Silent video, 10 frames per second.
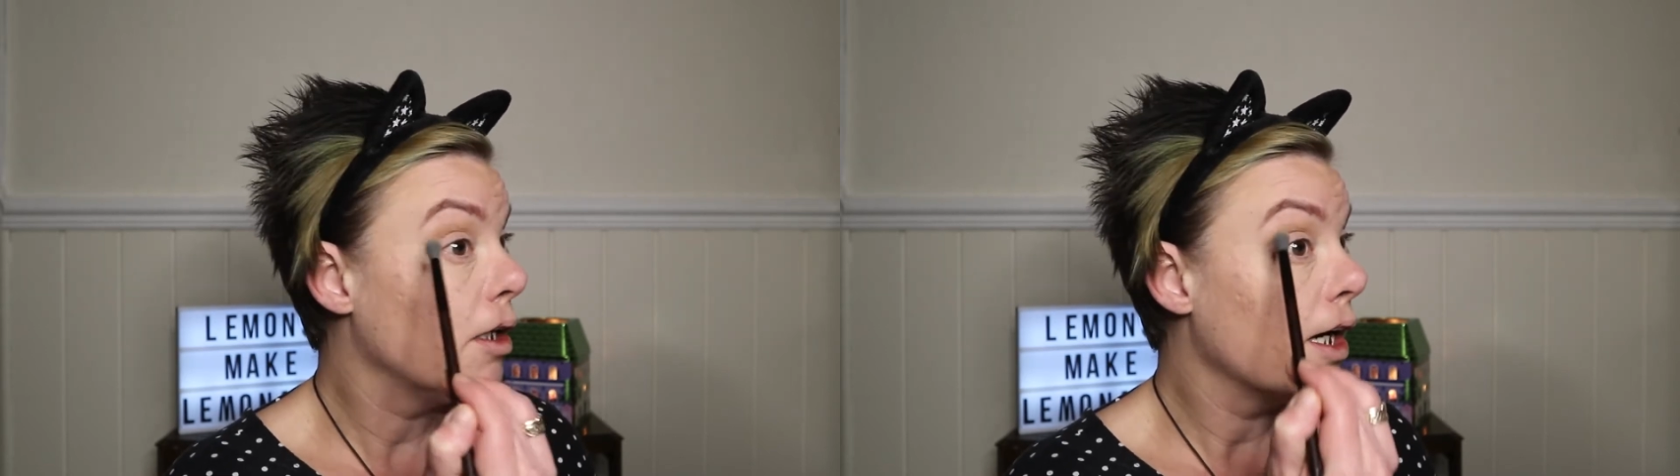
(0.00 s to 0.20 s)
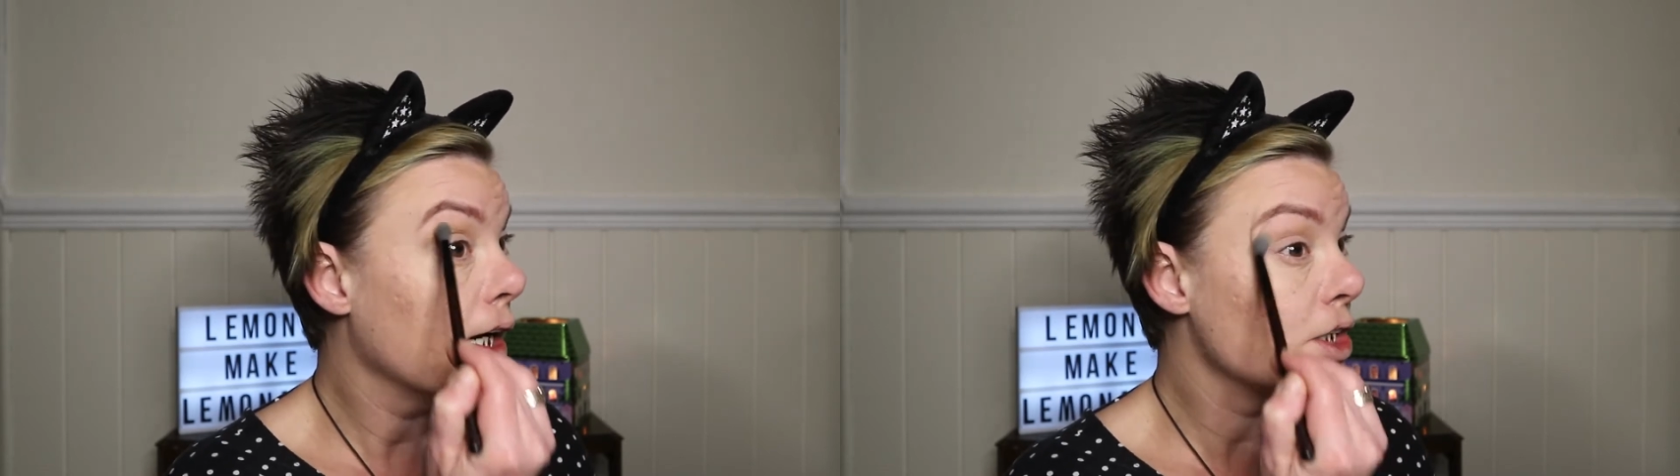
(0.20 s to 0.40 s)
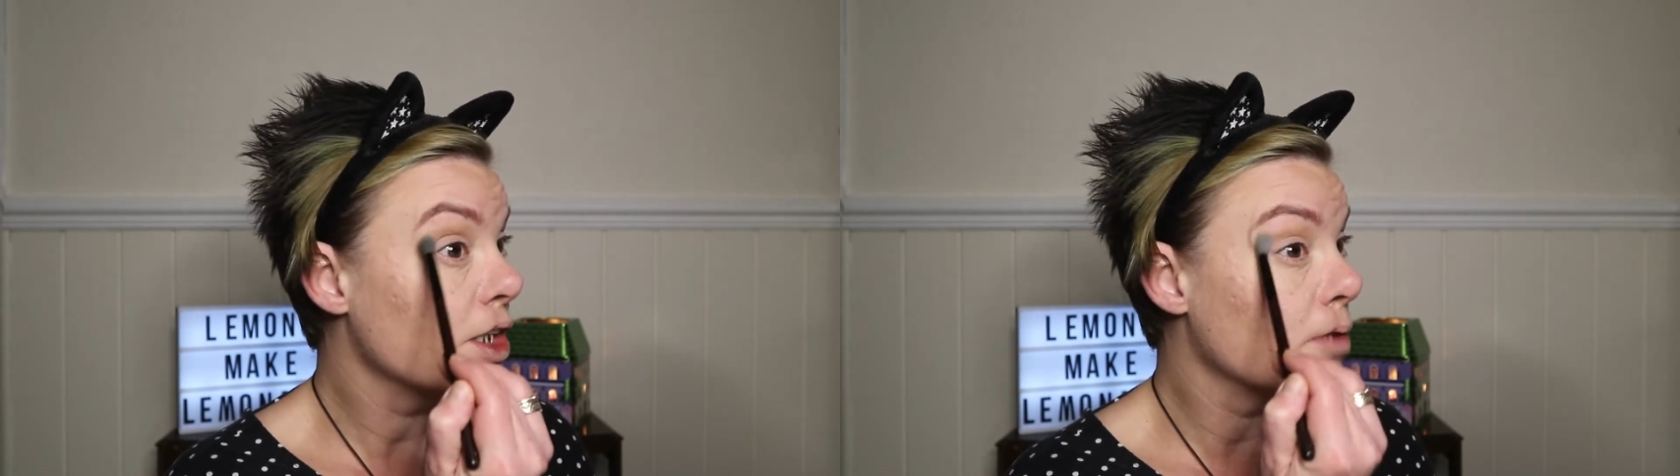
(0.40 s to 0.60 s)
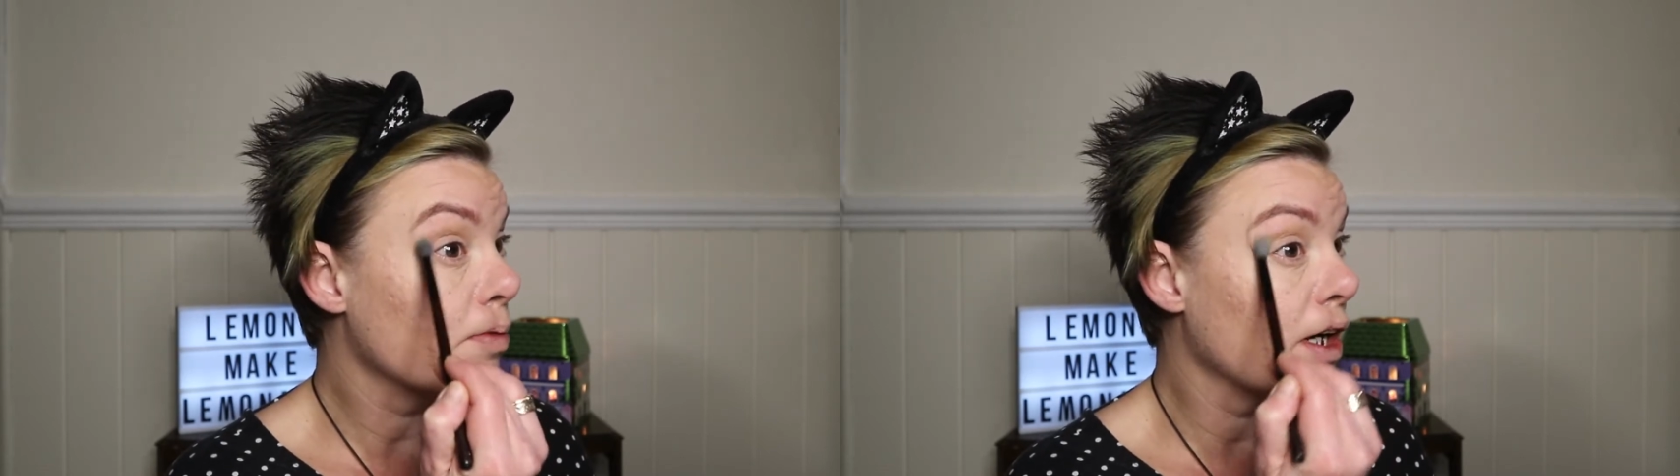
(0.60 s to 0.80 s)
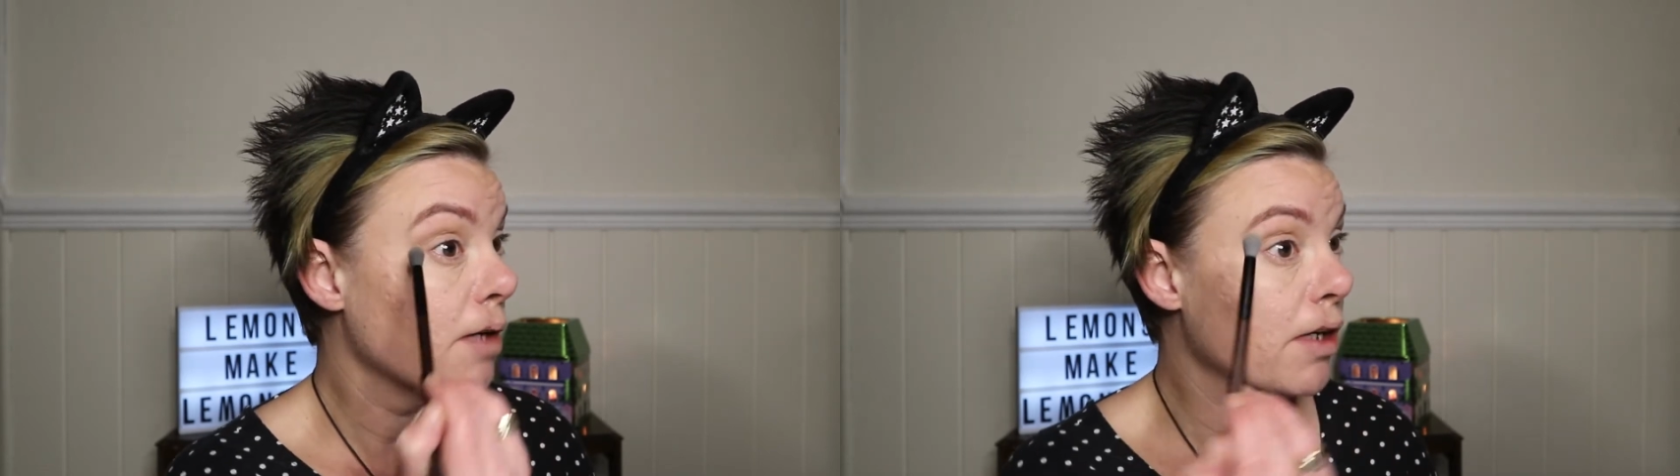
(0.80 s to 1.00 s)
Eyeshadow
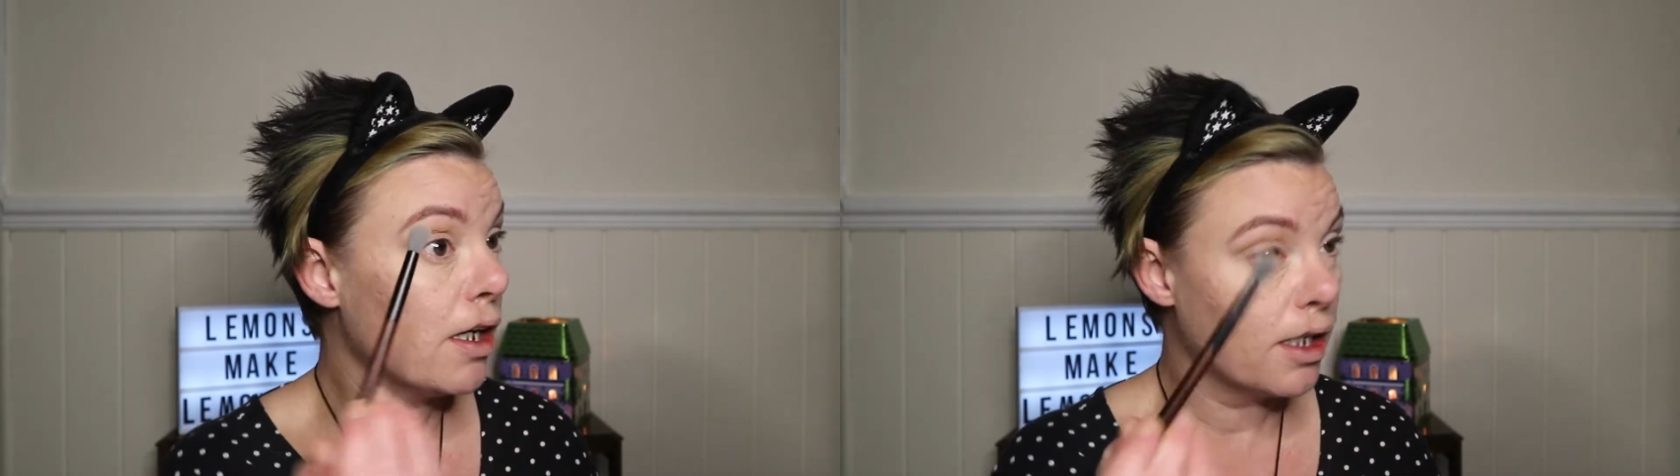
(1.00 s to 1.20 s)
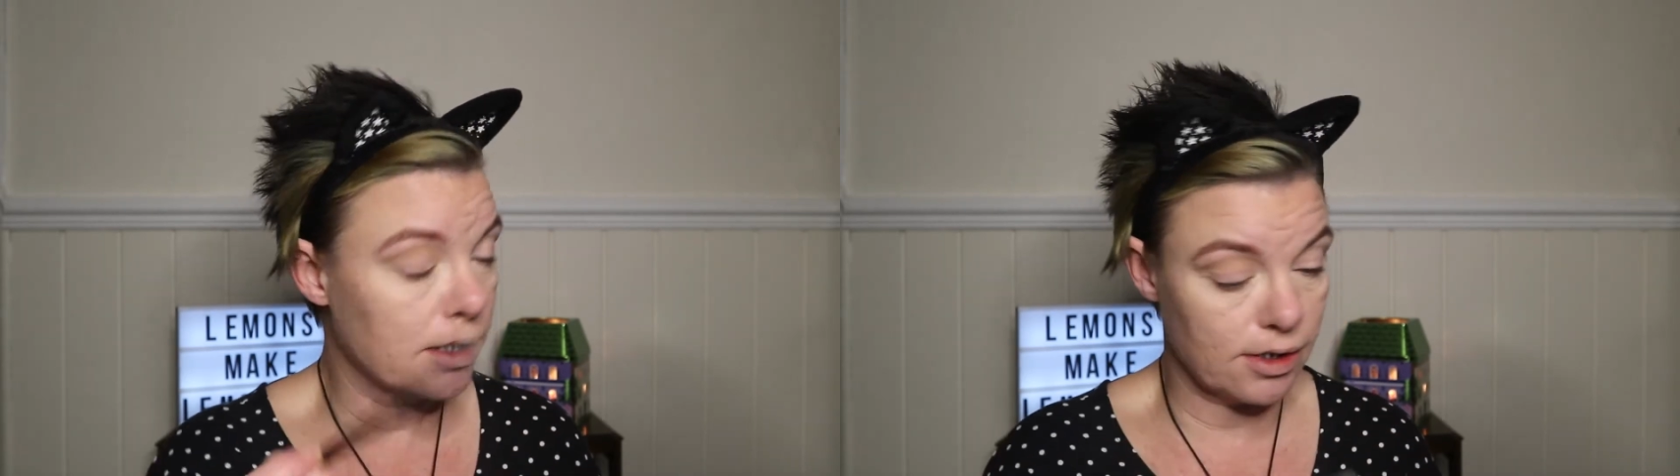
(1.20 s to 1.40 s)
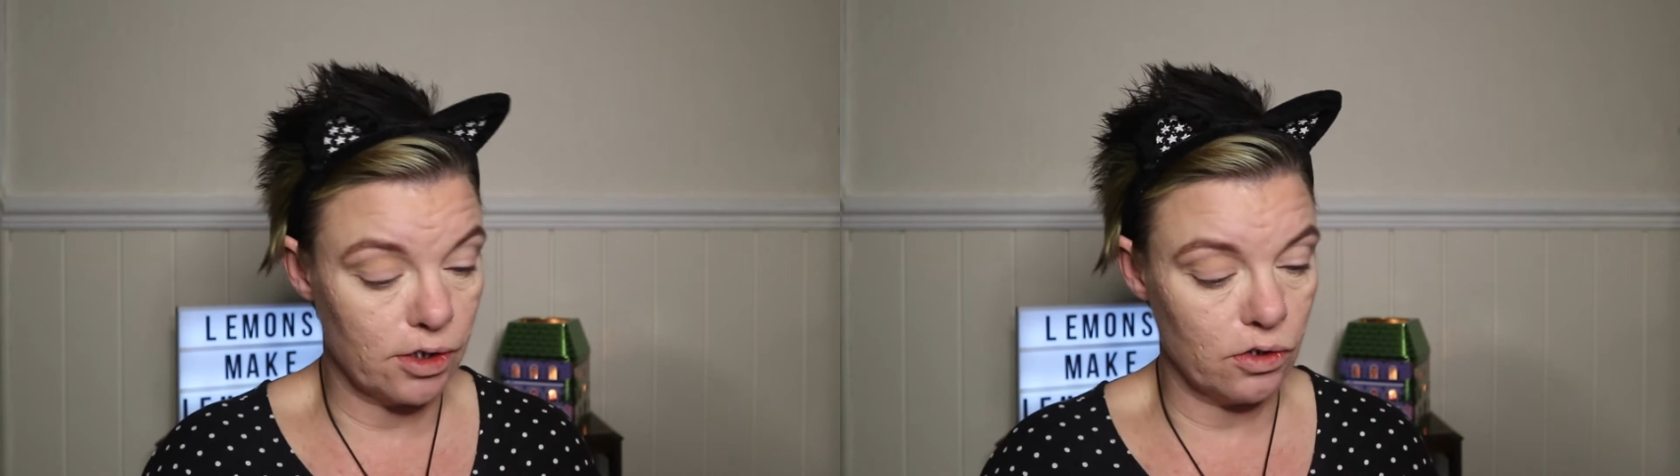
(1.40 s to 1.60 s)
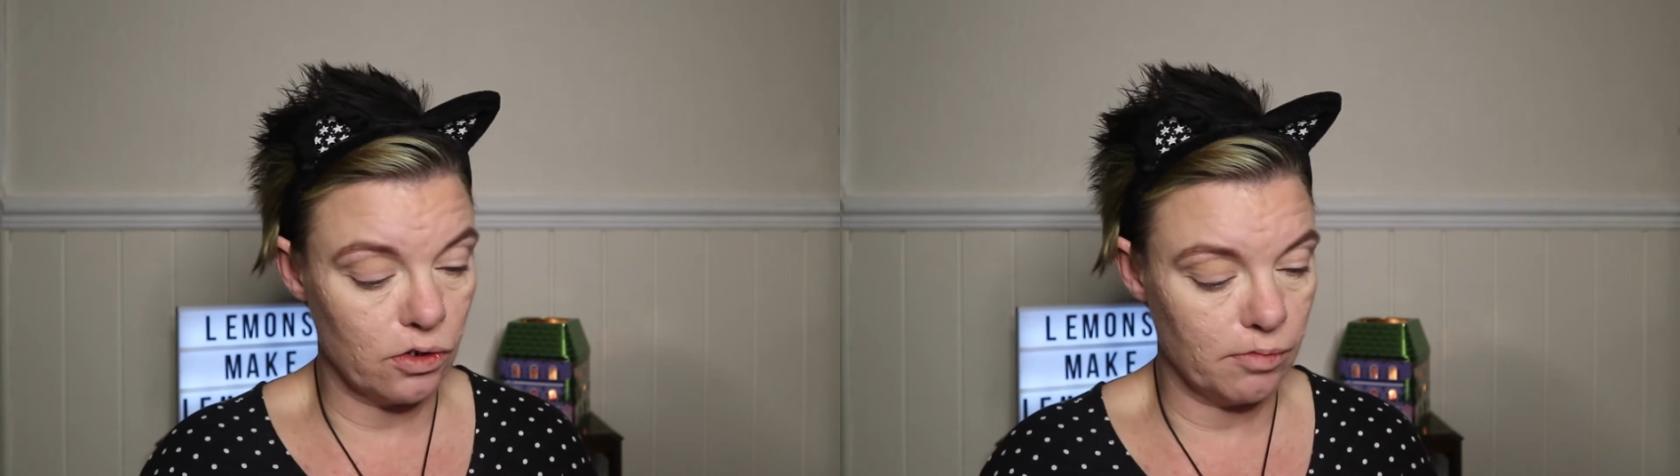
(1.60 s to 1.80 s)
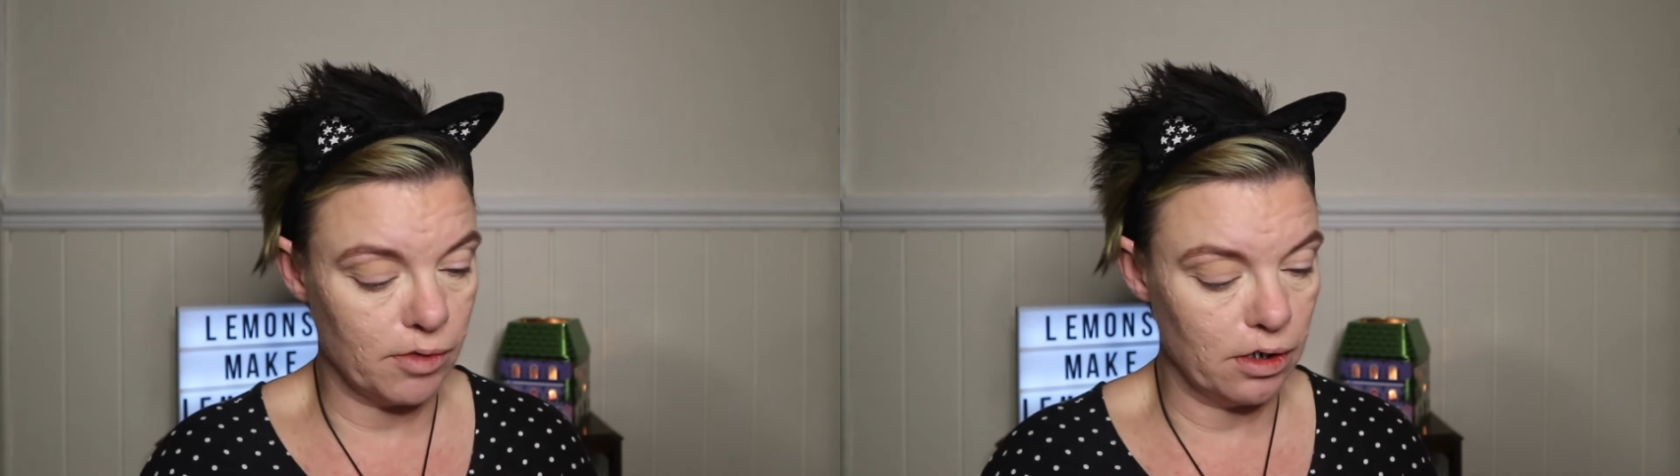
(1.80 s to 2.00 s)
primer as
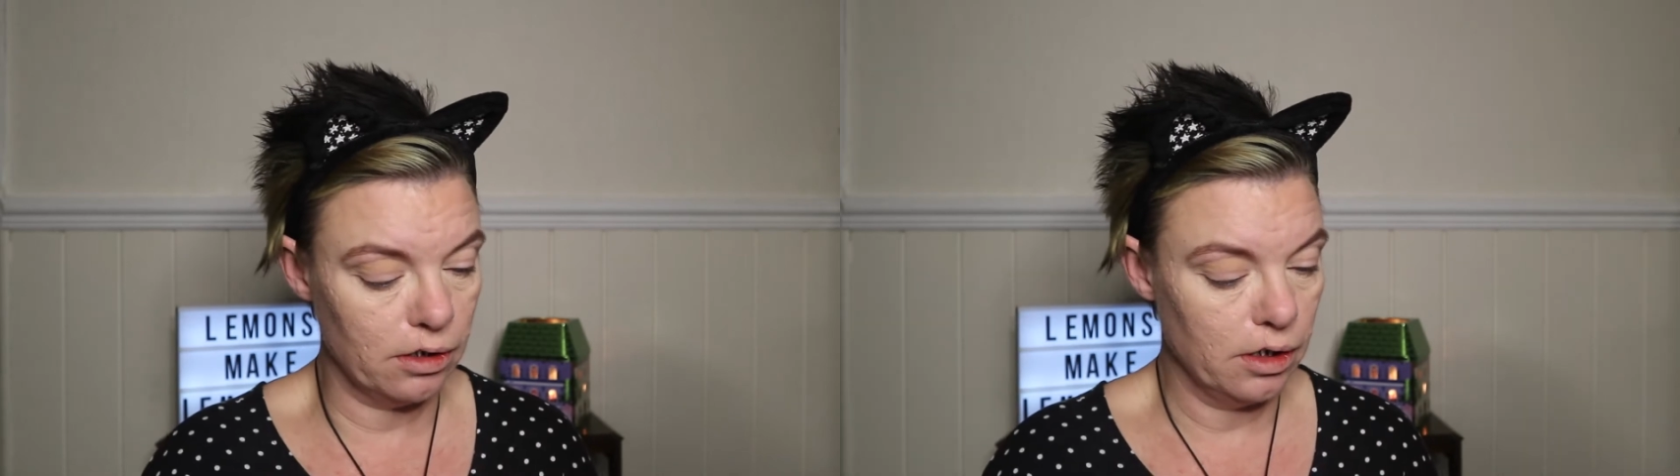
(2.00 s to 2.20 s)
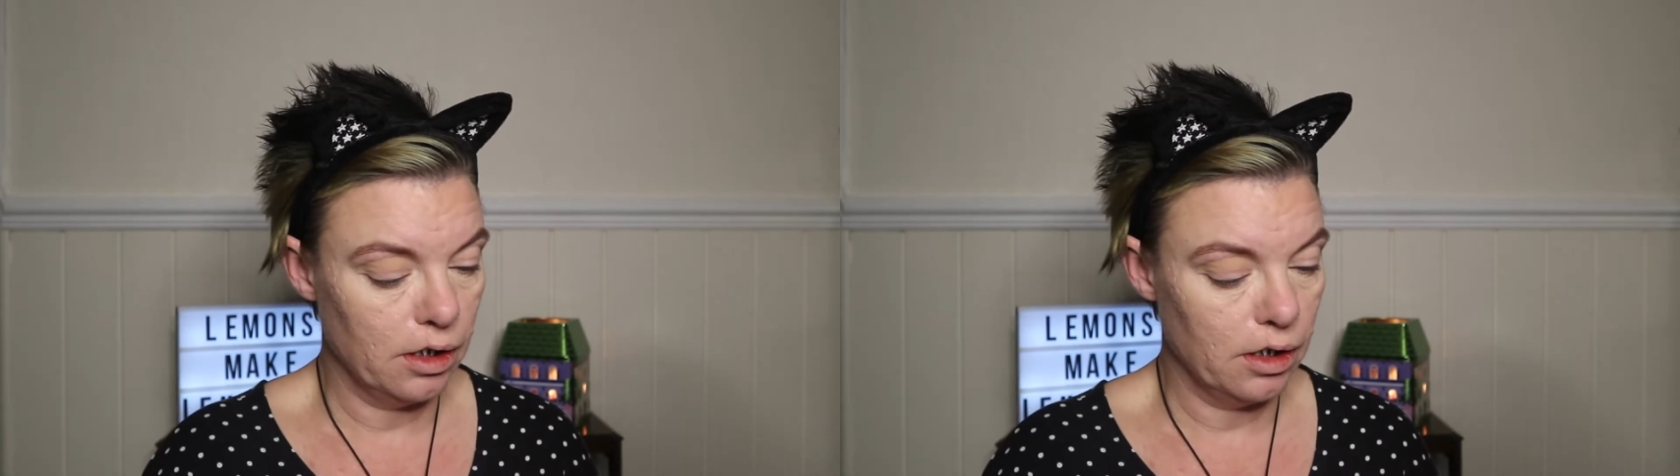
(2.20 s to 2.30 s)
normal